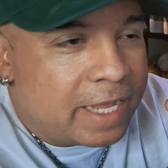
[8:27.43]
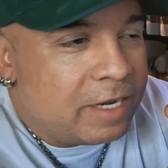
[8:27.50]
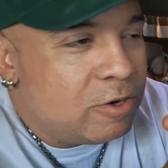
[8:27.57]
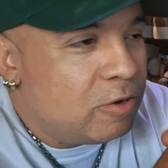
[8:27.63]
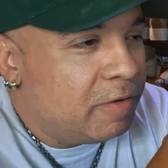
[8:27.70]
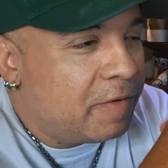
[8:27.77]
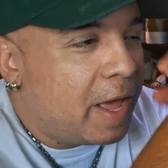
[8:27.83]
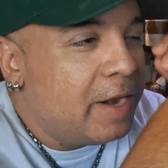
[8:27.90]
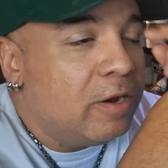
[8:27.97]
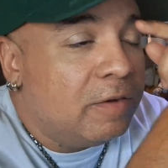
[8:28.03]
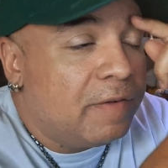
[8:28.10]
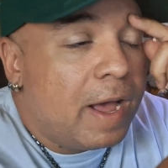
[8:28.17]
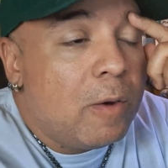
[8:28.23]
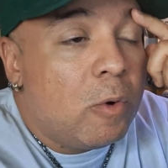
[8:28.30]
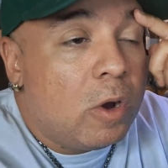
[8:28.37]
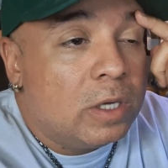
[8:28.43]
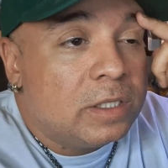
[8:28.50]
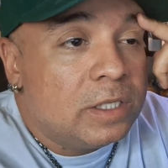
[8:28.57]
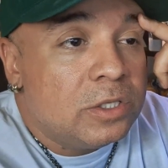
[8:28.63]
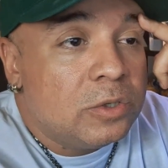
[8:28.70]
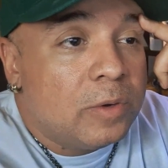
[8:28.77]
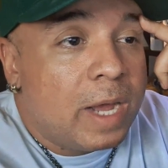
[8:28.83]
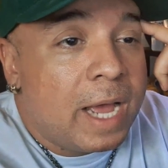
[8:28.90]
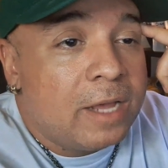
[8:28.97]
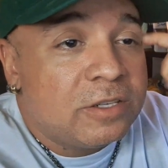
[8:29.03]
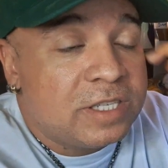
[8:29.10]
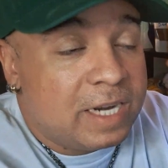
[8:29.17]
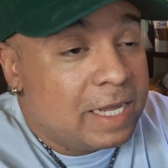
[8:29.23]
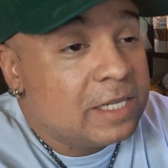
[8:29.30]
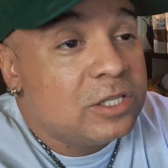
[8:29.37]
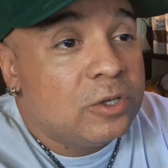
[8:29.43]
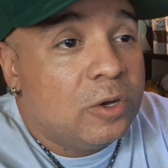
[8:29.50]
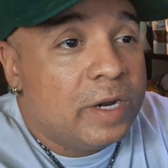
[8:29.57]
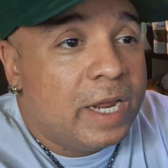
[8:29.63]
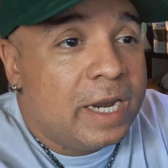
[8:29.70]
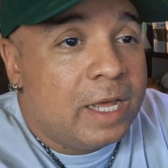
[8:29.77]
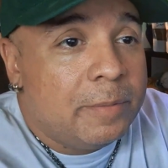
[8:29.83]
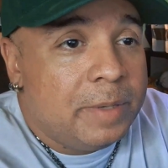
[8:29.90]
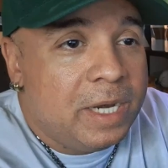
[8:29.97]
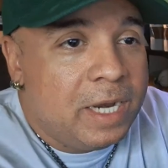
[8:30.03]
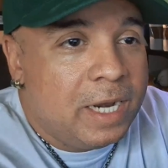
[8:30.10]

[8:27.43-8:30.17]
I know if I walked into a house and I saw that, I'd be